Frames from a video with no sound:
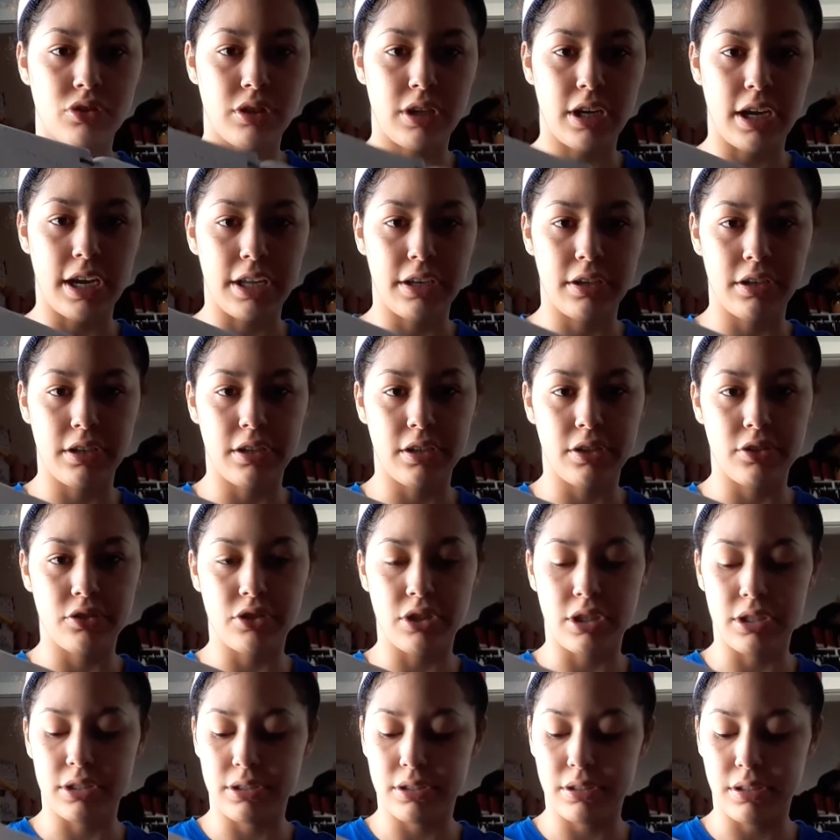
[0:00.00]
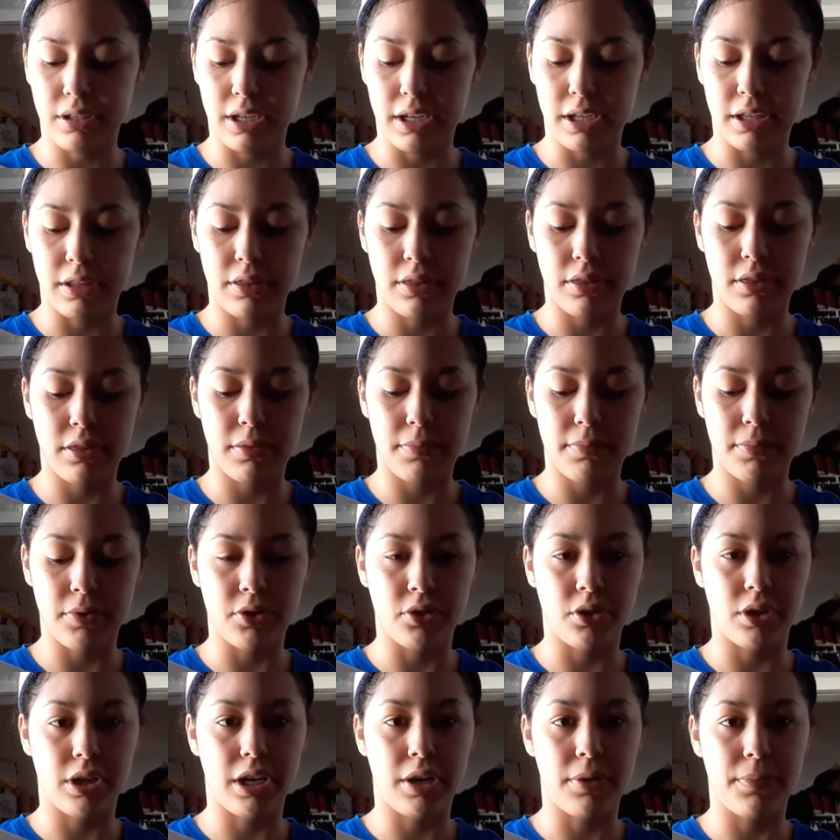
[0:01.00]
kind of just like
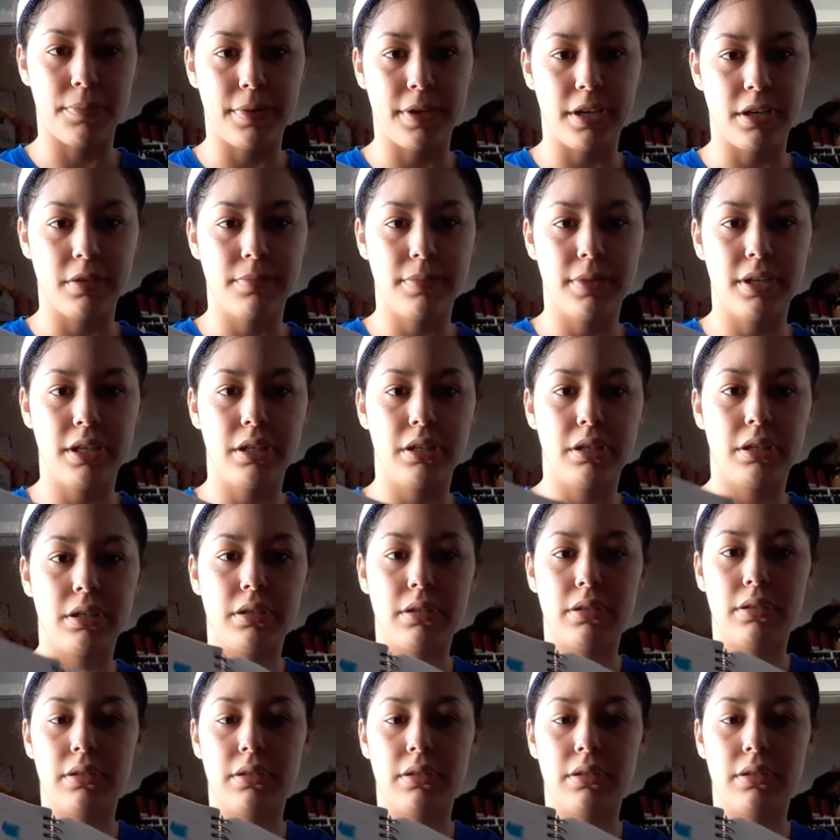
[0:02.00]
pushing out pigment.